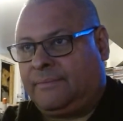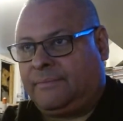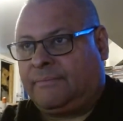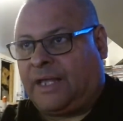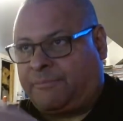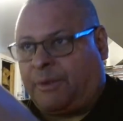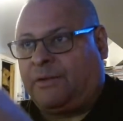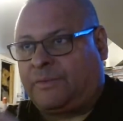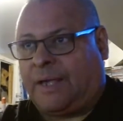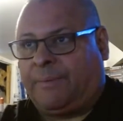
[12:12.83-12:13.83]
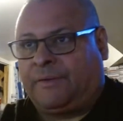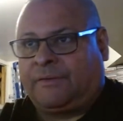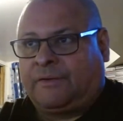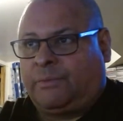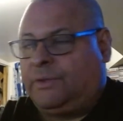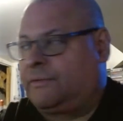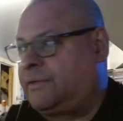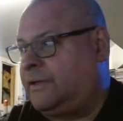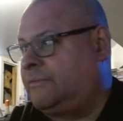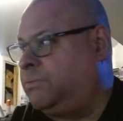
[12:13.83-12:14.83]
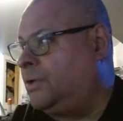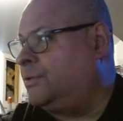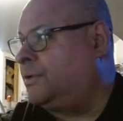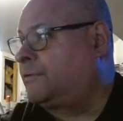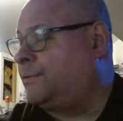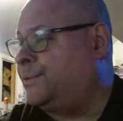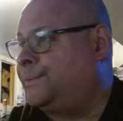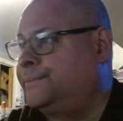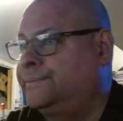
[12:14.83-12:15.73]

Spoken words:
That's probably what's happening to this Windows 10. It's bloated too.